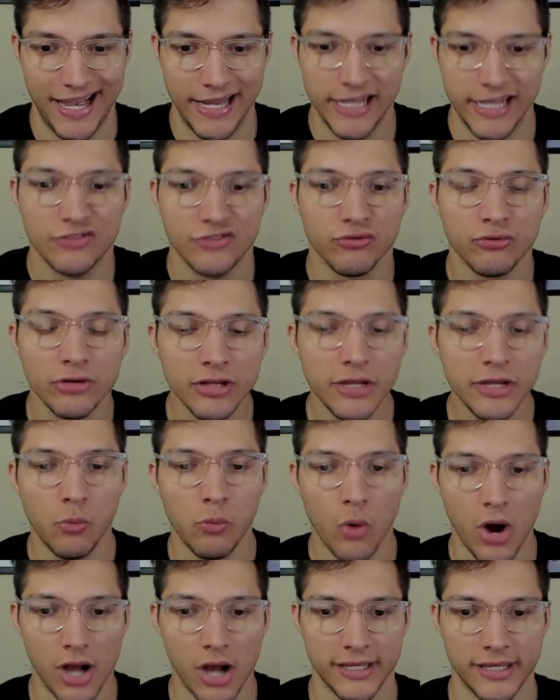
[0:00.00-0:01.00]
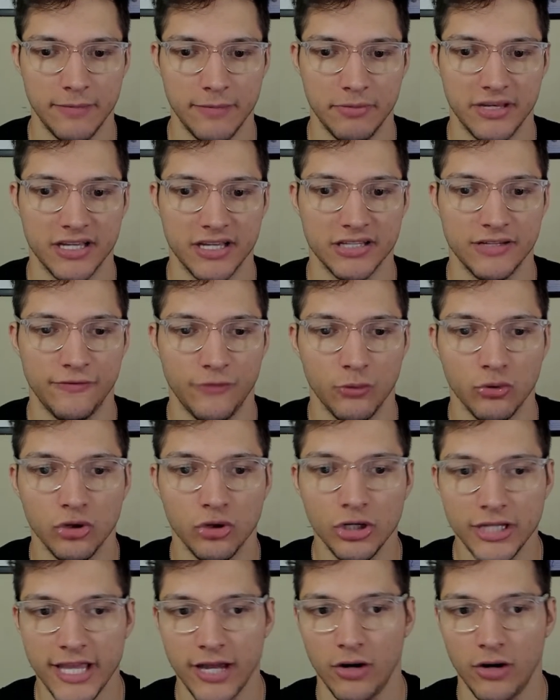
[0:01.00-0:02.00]
It's really wonky because if you
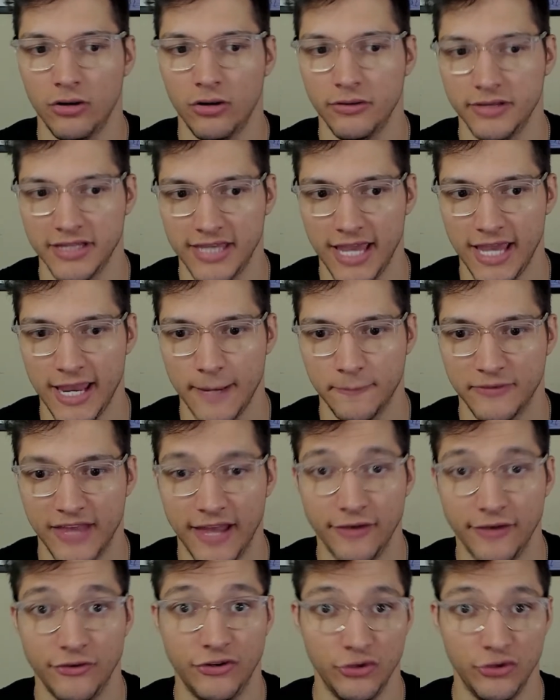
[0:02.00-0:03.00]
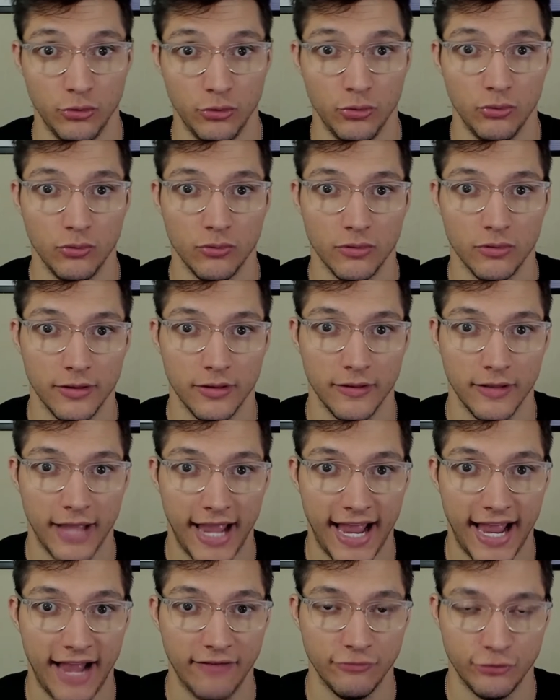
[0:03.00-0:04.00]
look at all the games that do
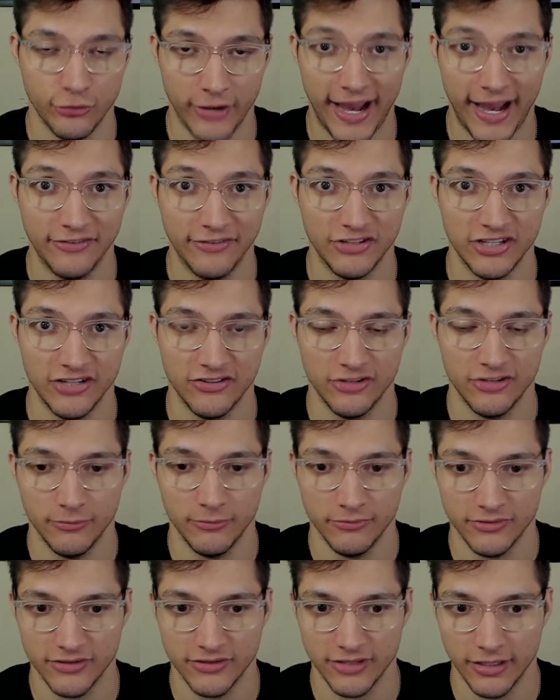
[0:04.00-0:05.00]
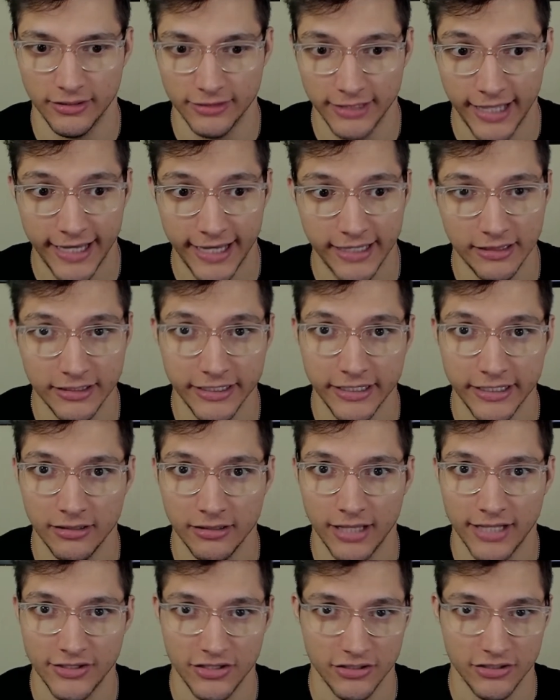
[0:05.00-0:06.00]
have draft systems, like League of
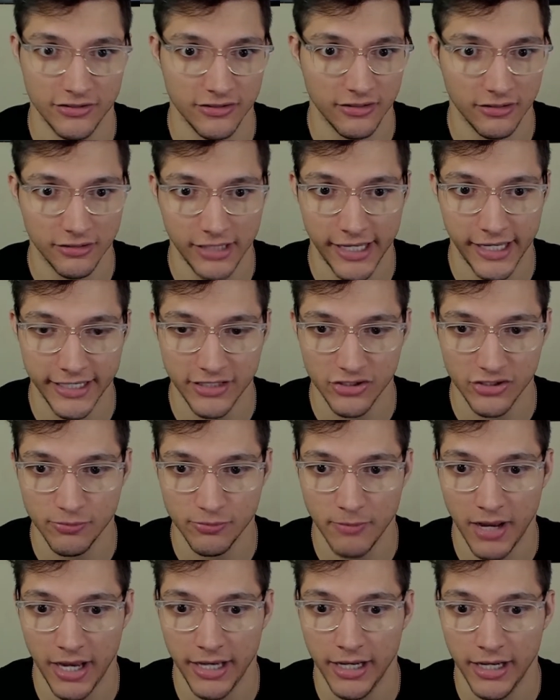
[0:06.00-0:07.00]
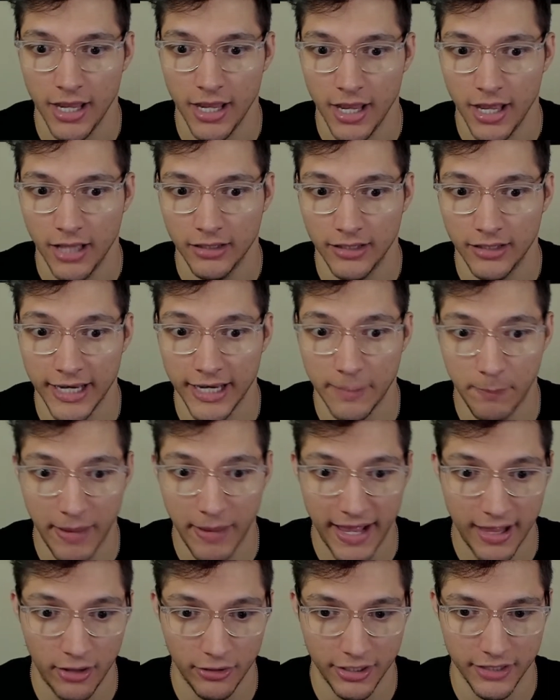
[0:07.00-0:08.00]
Legends, like Smite, like
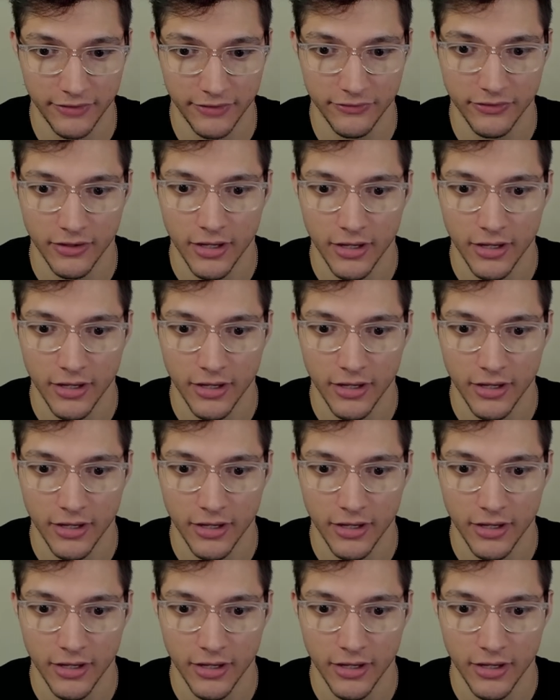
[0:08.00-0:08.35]
Paladins,